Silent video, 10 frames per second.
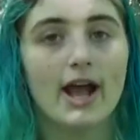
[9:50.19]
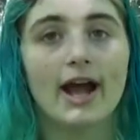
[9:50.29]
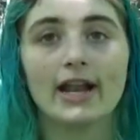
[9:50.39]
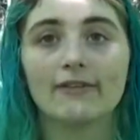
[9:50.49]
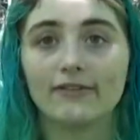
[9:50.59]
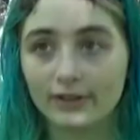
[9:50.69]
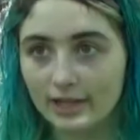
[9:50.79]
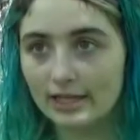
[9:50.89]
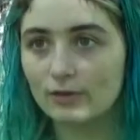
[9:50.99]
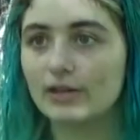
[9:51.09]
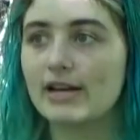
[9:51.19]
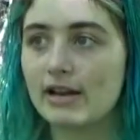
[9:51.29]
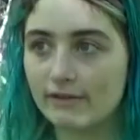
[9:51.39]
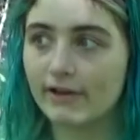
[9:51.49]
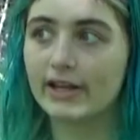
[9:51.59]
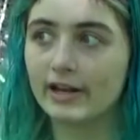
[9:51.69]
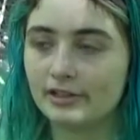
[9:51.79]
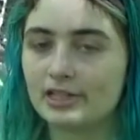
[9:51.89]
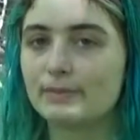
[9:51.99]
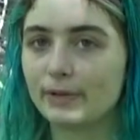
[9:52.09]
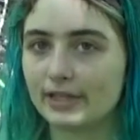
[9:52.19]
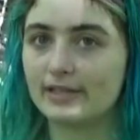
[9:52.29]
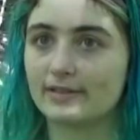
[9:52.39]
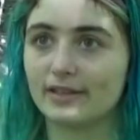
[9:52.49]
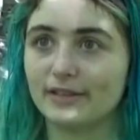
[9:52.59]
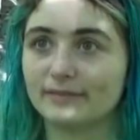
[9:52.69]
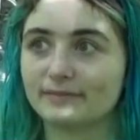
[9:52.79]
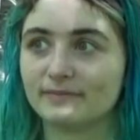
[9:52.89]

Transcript: And I feel like you can identify onions pretty easily.